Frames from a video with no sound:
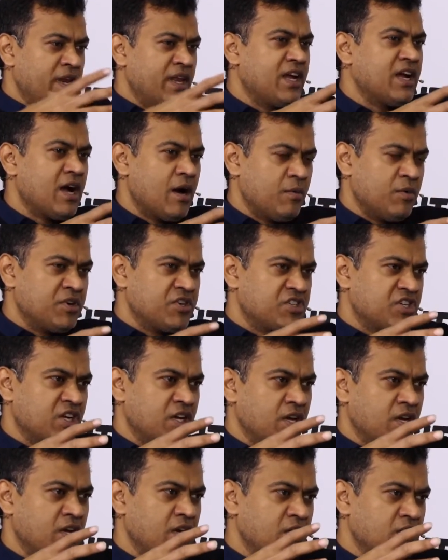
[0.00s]
very
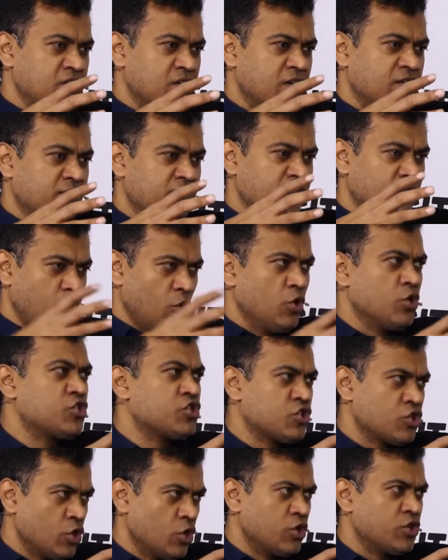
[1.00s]
commercial sort of
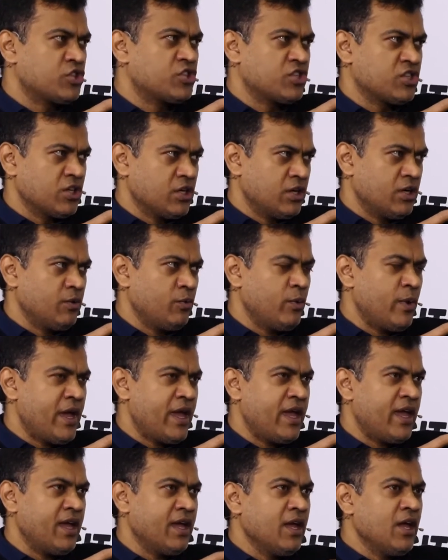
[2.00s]
closed source
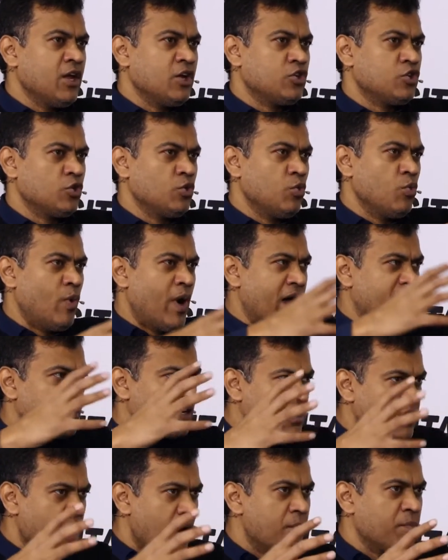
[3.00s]
way to
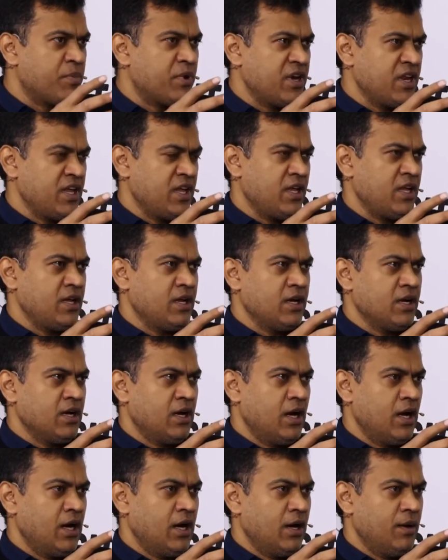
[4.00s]
one company
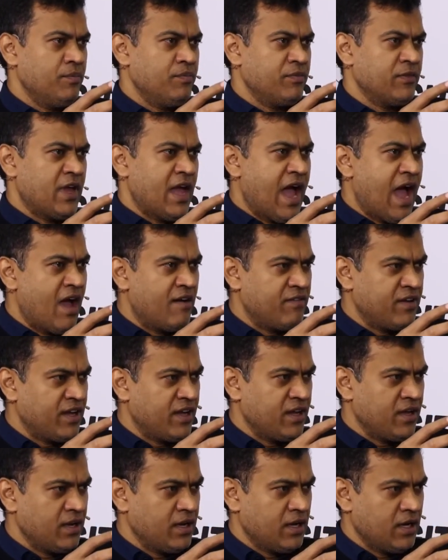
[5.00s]

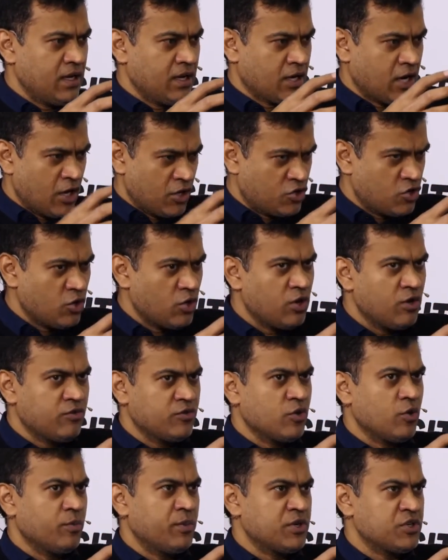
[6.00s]
having control
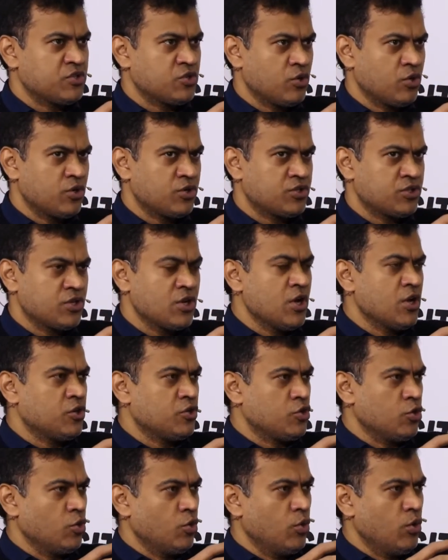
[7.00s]
of the open source
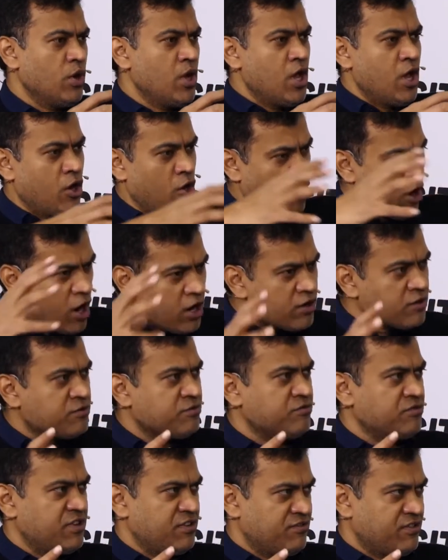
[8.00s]
to a lot
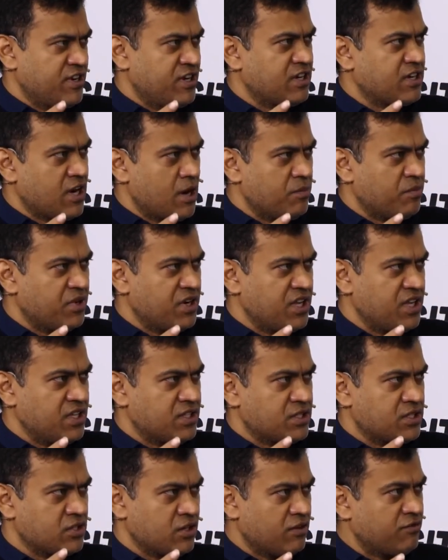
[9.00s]
of different
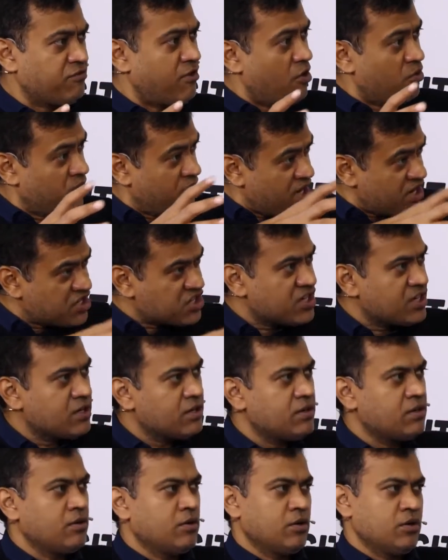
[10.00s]
companies, sort of
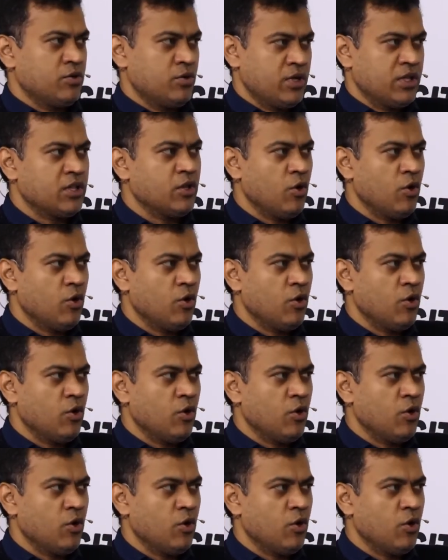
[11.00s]
foundation doing